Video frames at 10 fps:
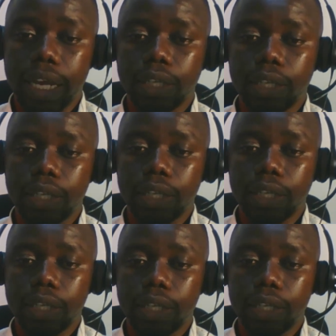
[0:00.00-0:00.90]
So the next
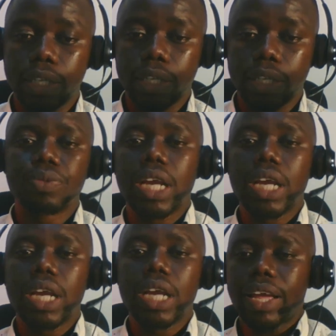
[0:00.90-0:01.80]
thing to do
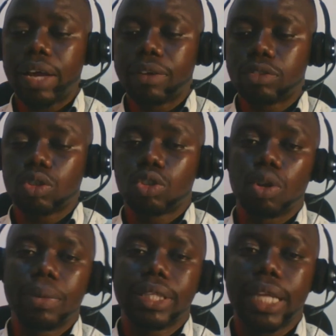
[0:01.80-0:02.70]
after you have
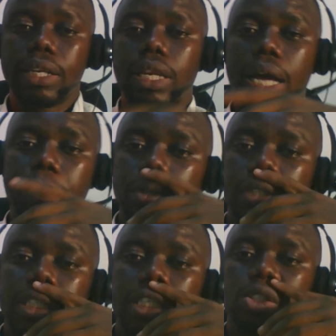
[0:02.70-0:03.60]
submitted that
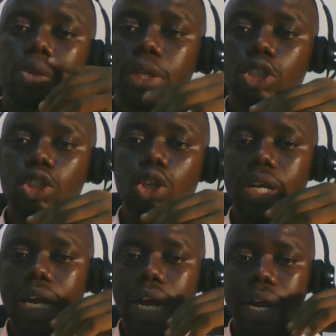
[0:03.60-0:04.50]
process is to make sure you
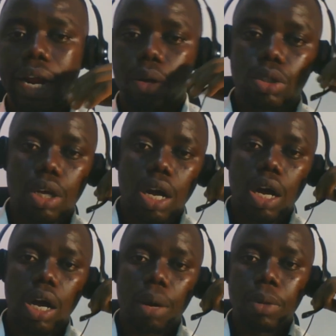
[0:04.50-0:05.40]
carry out
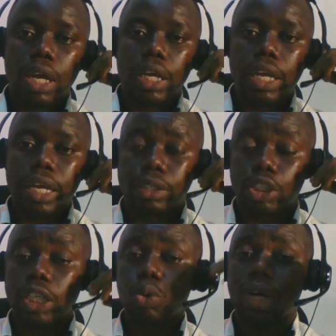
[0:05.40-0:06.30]

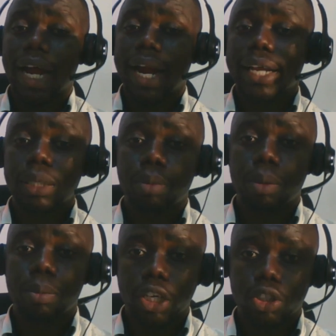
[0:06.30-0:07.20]
since you carry out a publication,